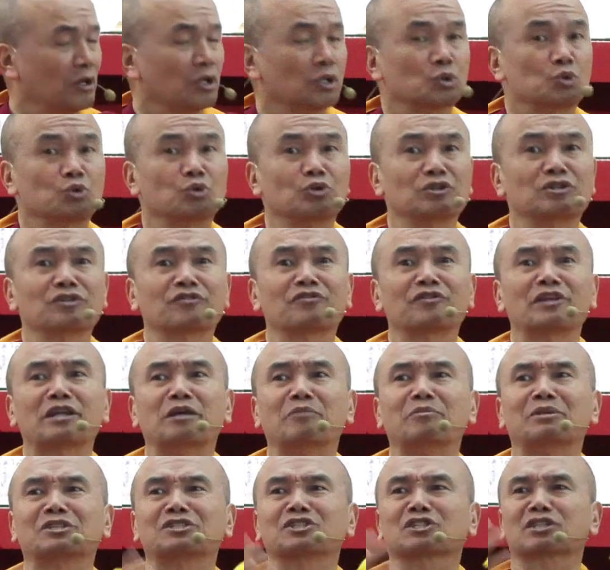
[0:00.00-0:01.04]
Two different
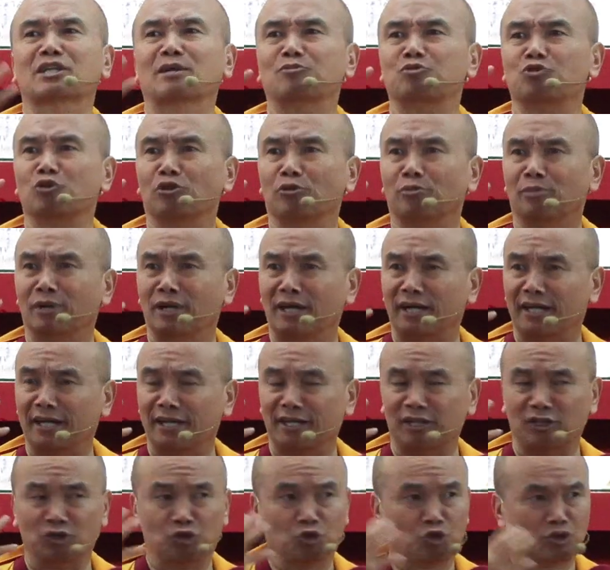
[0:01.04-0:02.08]
images come to your
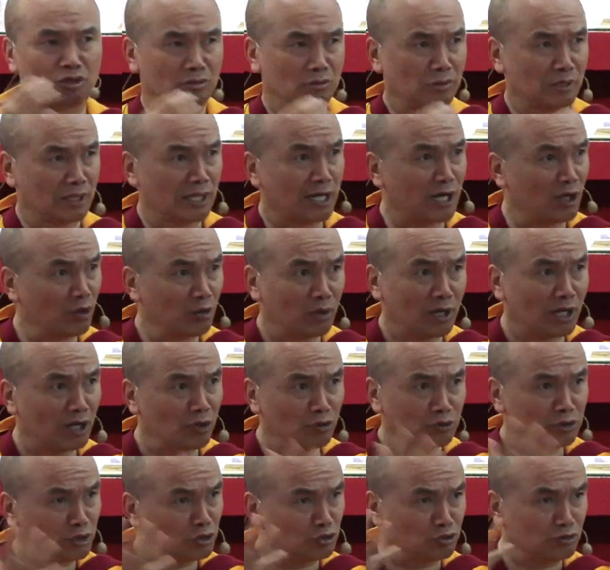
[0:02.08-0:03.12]
mind. How
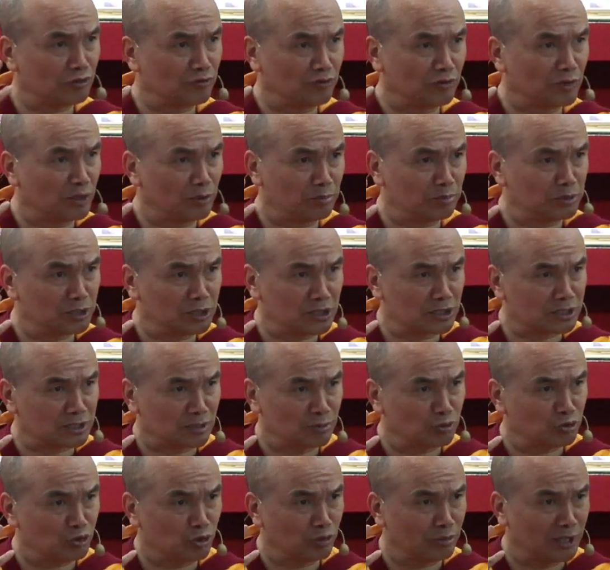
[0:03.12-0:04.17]
the two different images come
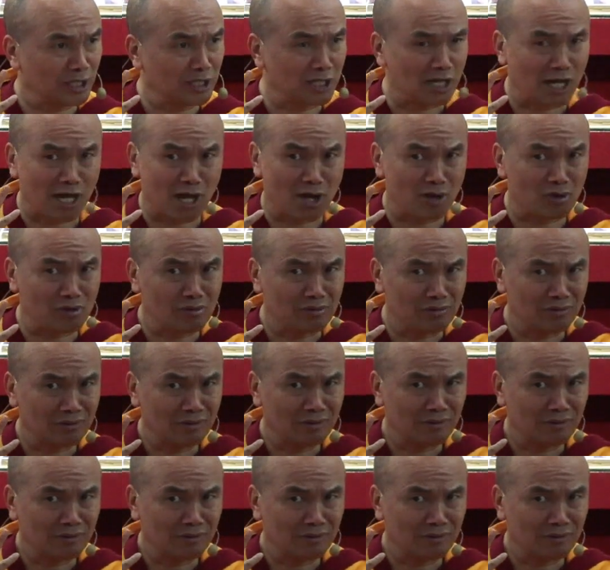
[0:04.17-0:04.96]
to your mind? How?